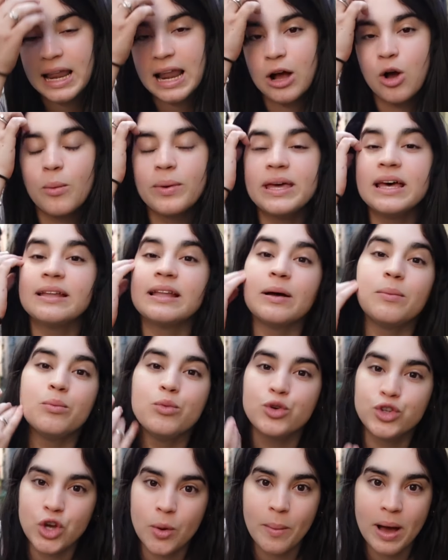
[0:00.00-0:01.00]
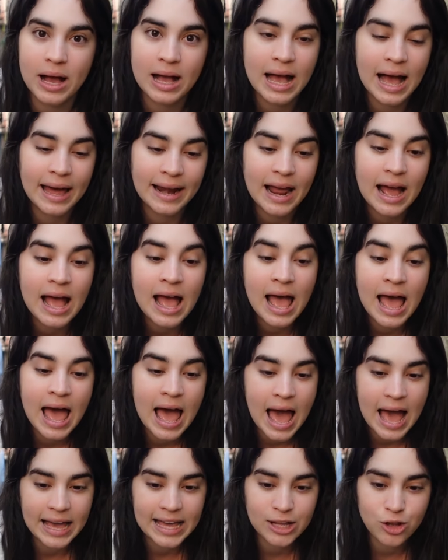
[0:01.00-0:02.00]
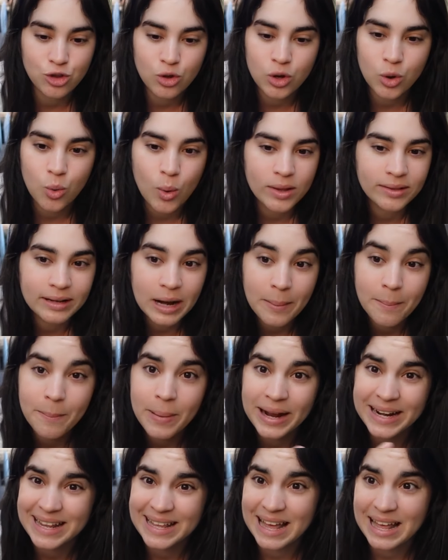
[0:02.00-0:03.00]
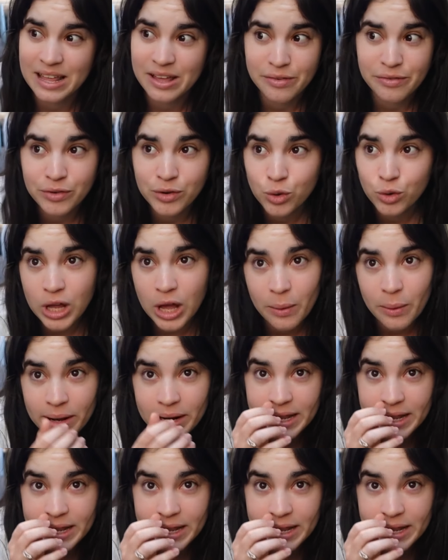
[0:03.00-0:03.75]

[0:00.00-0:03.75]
Food is much more expensive. Here you don't find a variety of fruits,